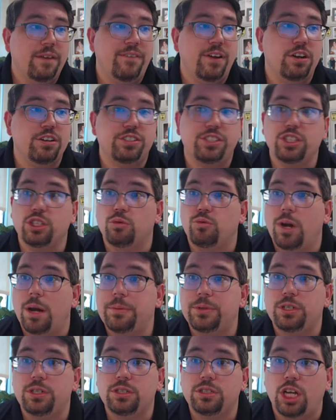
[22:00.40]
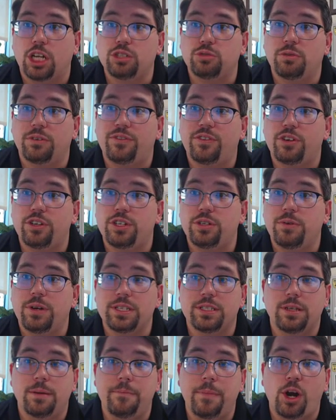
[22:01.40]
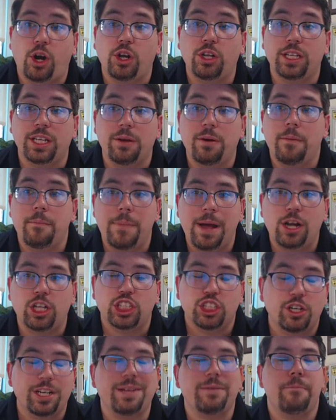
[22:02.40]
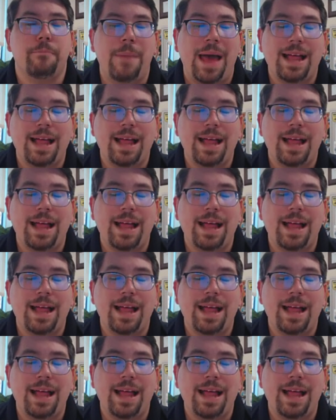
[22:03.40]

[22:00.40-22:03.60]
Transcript: a variceal rupture is also referred to as a Mallory, Mallory,